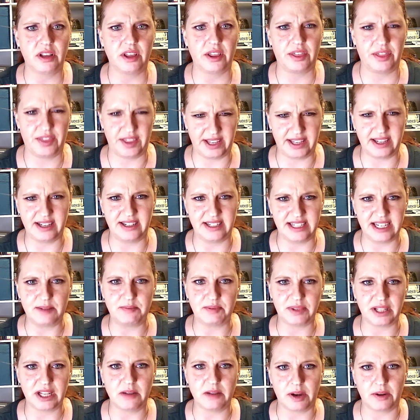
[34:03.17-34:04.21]
thinking
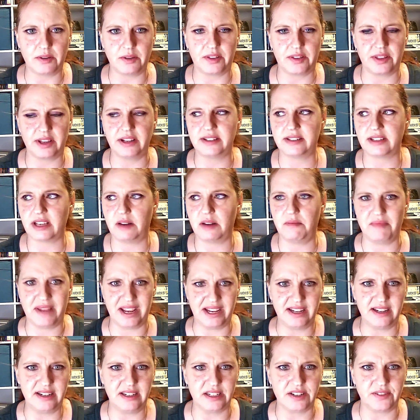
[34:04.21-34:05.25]
deeply about things and
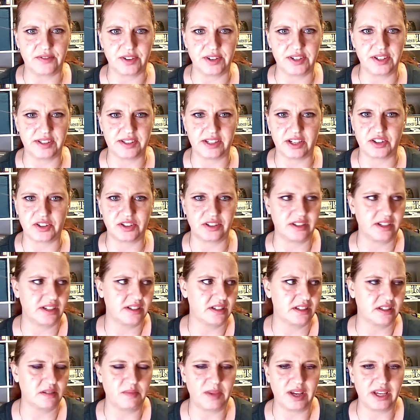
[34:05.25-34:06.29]
making different decisions. That
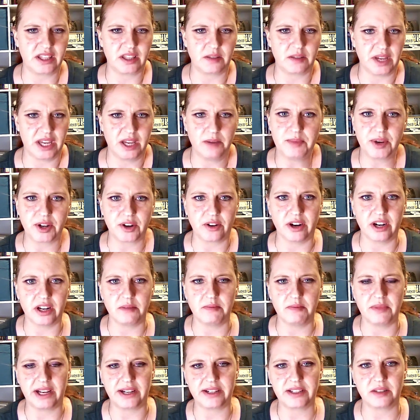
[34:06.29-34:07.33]
doesn't make them a hypocrite,
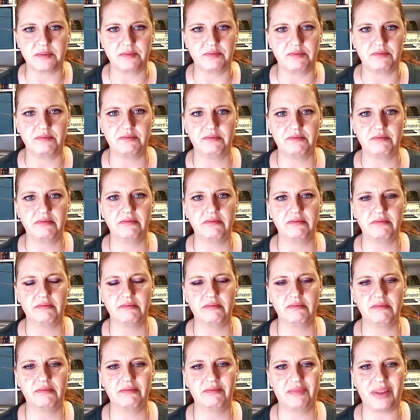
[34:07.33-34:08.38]
it makes them
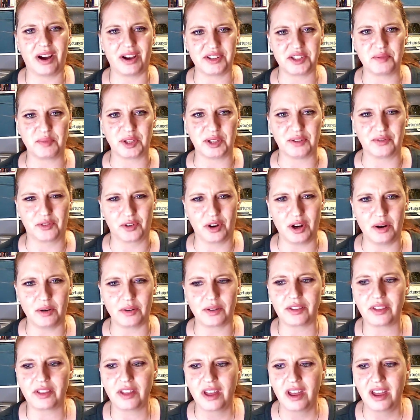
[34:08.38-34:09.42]
possible of
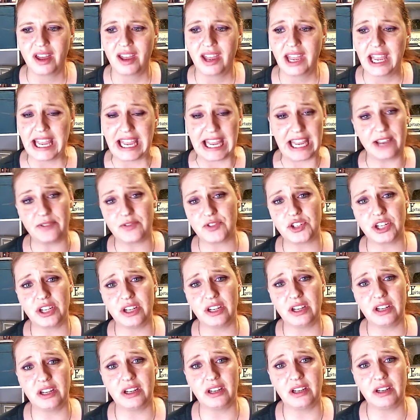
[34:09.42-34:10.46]
growth. If
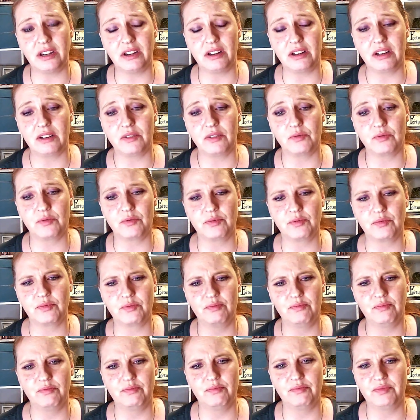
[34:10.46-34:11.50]
she
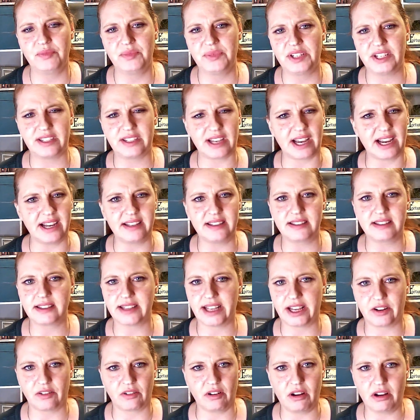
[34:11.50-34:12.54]
decides
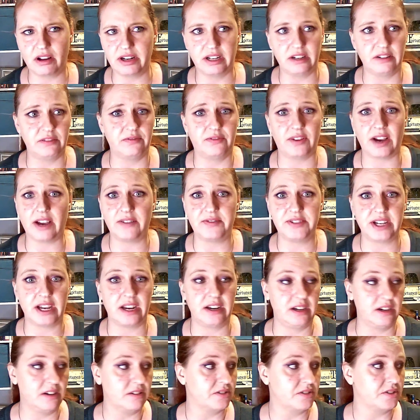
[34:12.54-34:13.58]
later on in five,
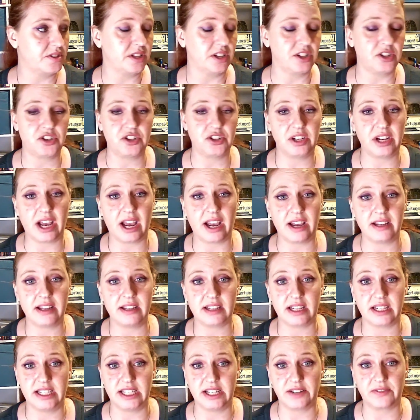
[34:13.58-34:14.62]
ten years that she
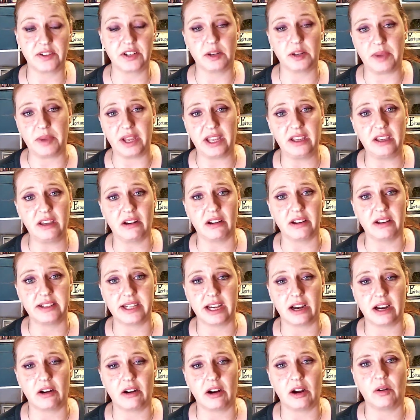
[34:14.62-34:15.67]
has a different opinion on
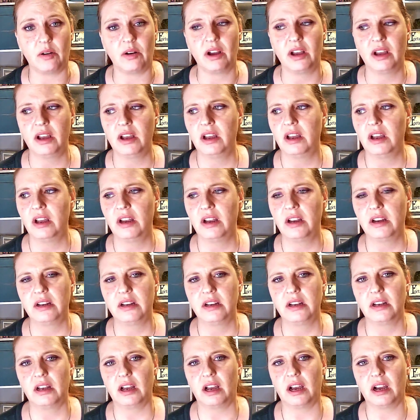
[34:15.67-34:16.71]
tarot,
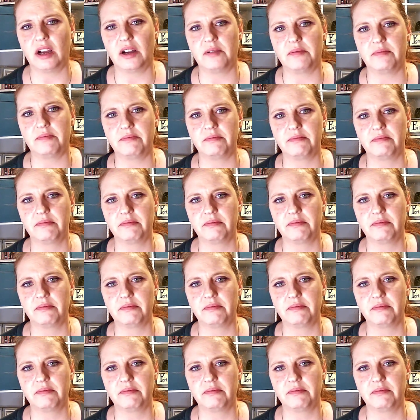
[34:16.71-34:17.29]
um,